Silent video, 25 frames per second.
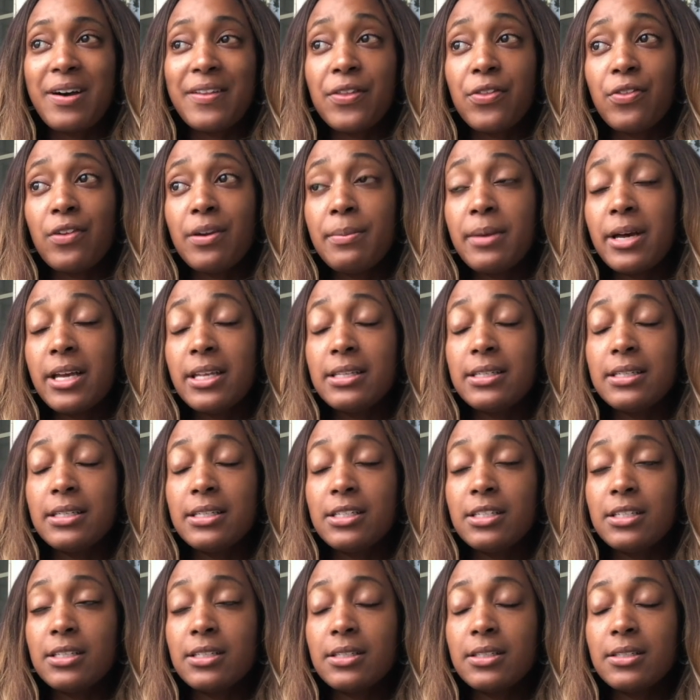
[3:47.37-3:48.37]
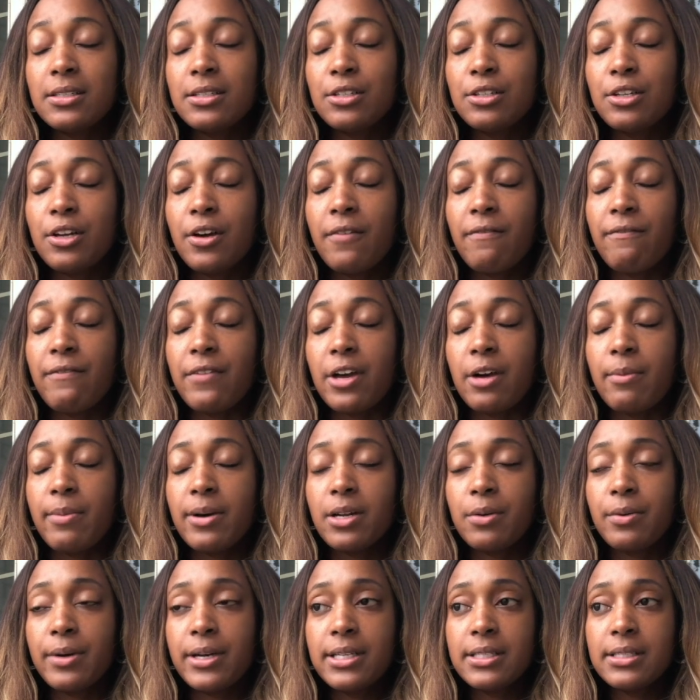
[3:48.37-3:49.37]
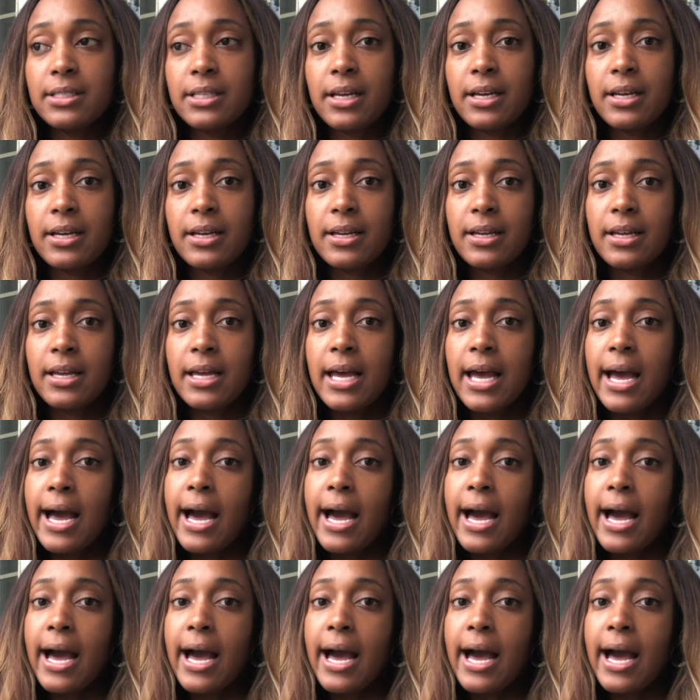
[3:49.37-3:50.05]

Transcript: after 3 months, he just, you know, fell by the wayside.